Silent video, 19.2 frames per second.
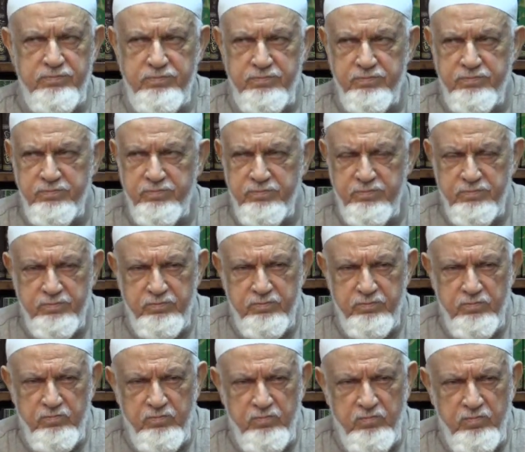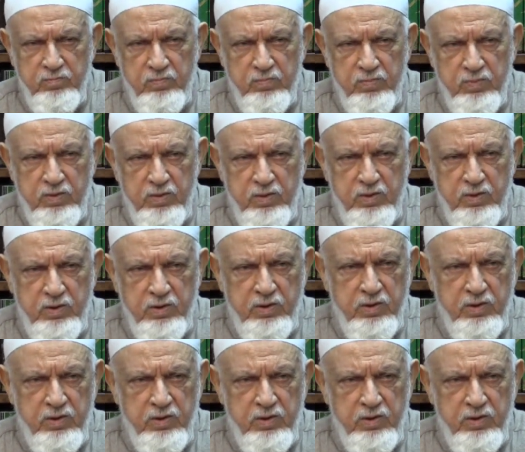Nobody speaks.